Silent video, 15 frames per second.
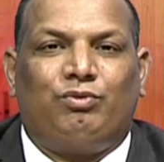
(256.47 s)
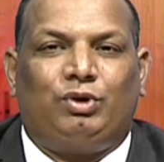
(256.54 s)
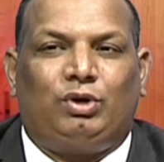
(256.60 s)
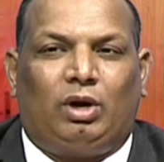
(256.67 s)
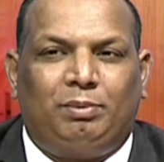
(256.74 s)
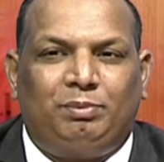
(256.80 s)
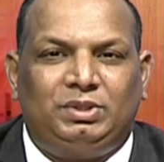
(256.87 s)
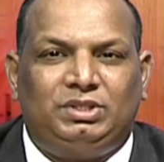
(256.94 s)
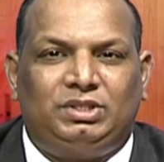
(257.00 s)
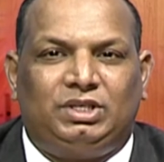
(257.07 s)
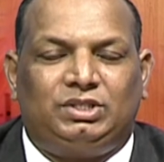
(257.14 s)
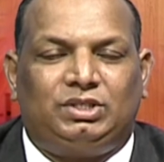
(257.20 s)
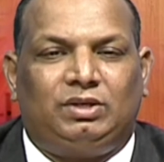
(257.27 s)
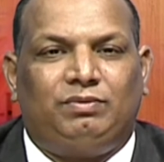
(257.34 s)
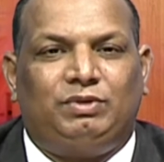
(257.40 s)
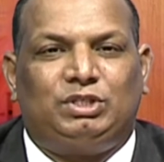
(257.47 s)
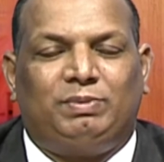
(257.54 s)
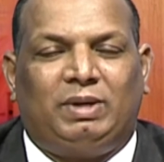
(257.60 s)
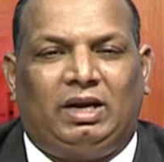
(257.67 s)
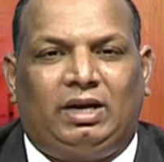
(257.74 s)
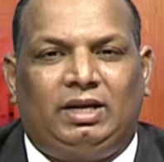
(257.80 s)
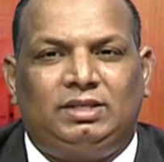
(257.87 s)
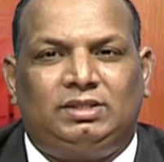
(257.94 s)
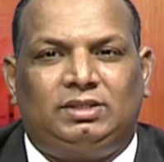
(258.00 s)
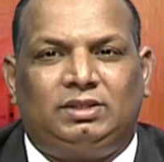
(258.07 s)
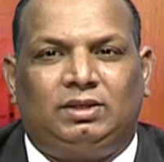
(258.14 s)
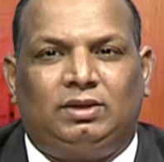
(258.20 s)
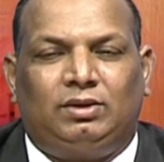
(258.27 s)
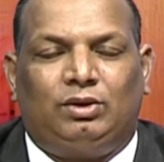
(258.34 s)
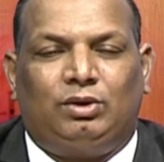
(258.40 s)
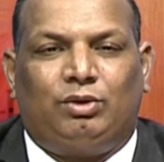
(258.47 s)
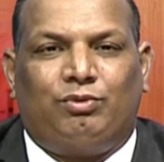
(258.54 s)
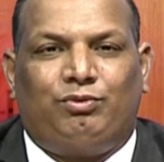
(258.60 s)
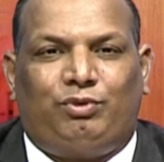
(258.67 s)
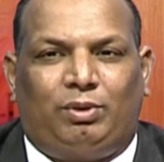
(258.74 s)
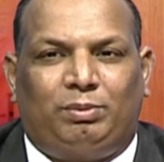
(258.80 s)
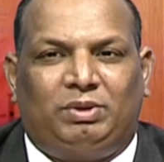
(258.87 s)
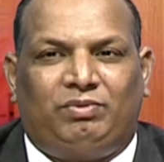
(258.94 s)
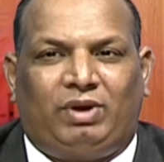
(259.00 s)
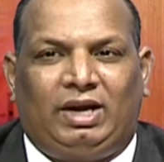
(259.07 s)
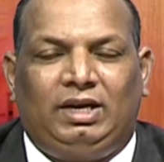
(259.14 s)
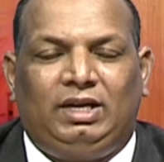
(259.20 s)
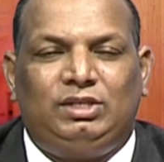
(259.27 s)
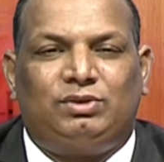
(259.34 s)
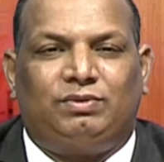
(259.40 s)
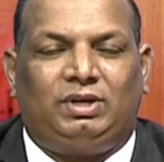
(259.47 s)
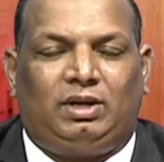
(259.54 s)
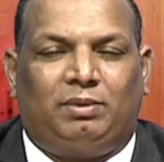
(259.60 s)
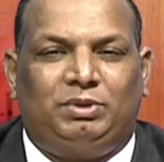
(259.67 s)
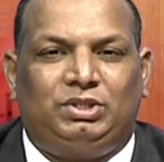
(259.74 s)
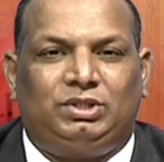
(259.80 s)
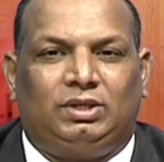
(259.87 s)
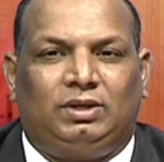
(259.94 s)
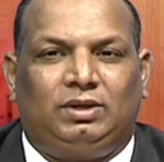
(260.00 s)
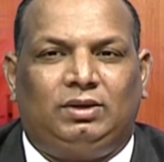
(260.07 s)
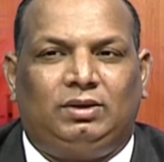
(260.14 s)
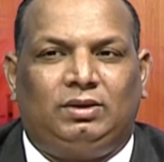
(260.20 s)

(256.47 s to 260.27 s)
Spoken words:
compensation which may arise from the findings of the Commission